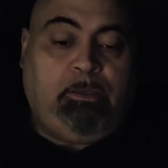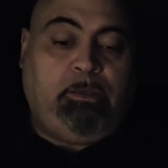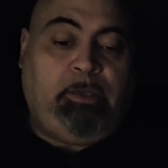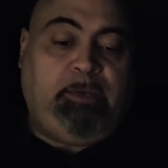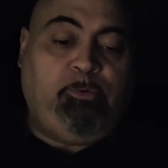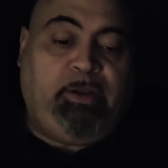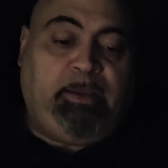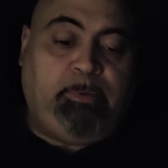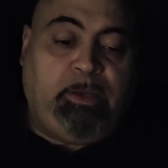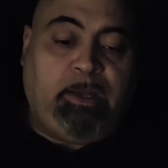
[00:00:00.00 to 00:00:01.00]

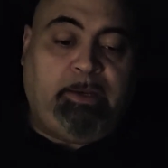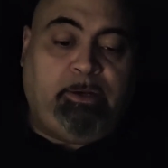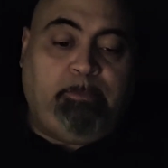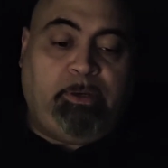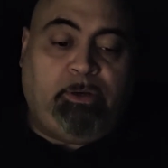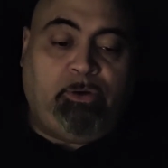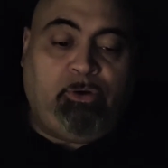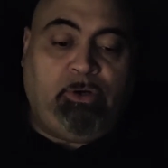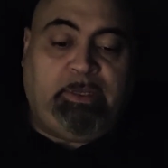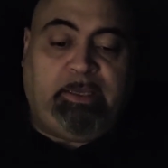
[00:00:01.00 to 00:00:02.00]
Abraham got up
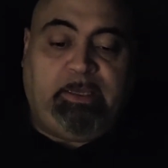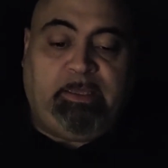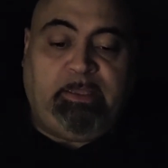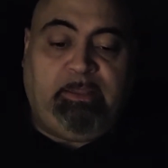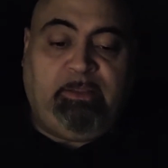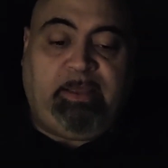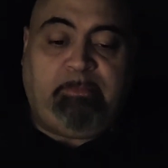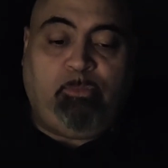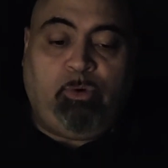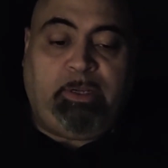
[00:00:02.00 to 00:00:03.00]
early
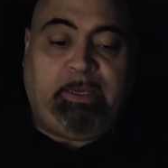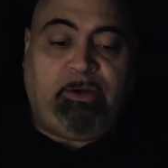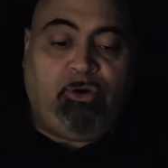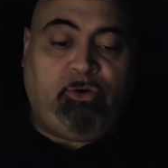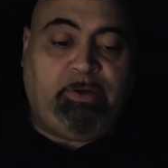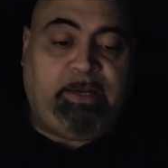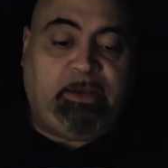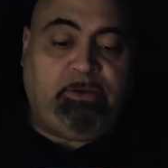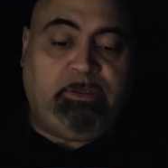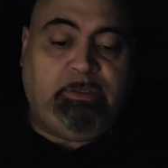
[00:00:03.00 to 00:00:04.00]
that morning and hurried
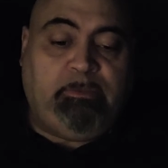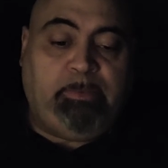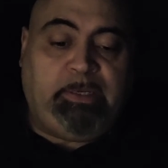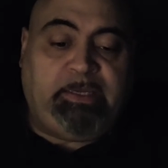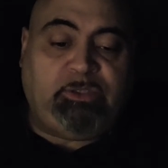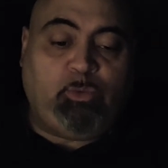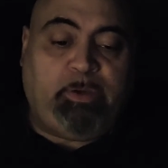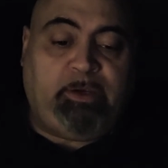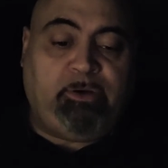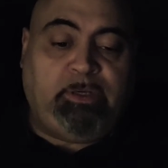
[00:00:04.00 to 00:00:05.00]
out to the place
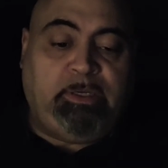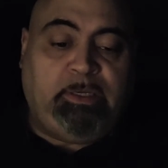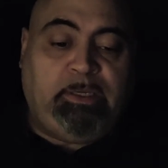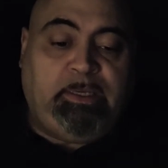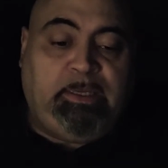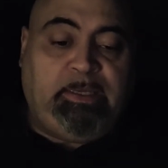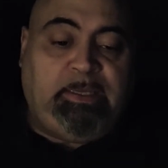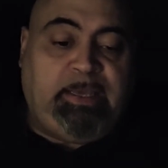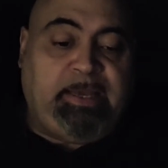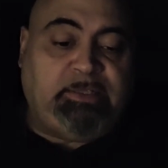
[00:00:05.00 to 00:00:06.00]
where
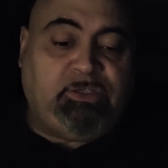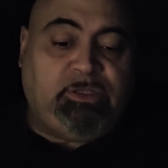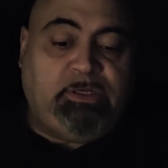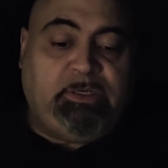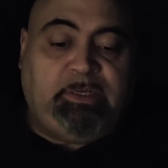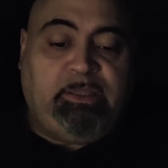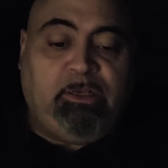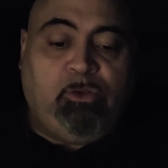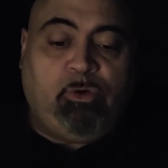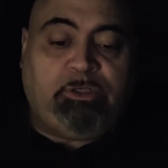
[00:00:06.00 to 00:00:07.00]
he had stood in
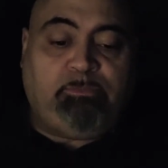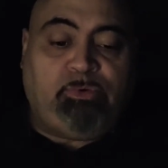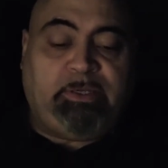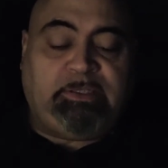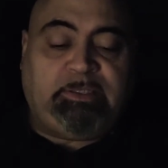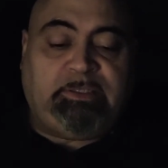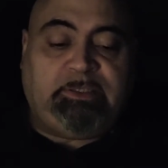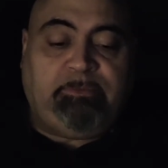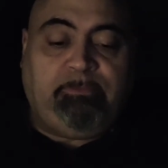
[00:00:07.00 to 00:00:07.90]
the Lord's presence.